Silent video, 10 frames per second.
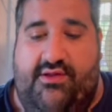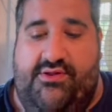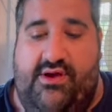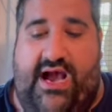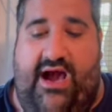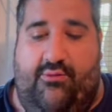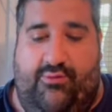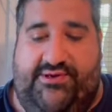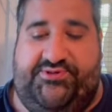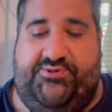You got
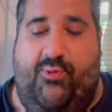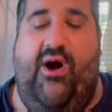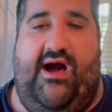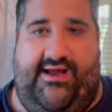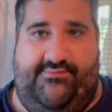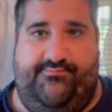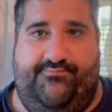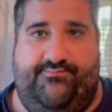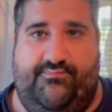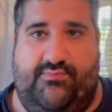Rich Swann,
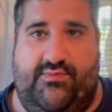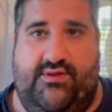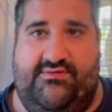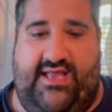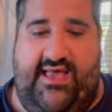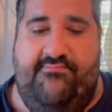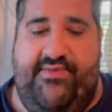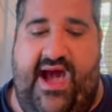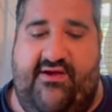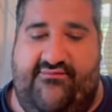the
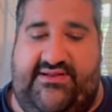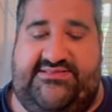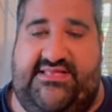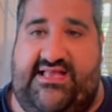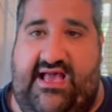Impact Wrestling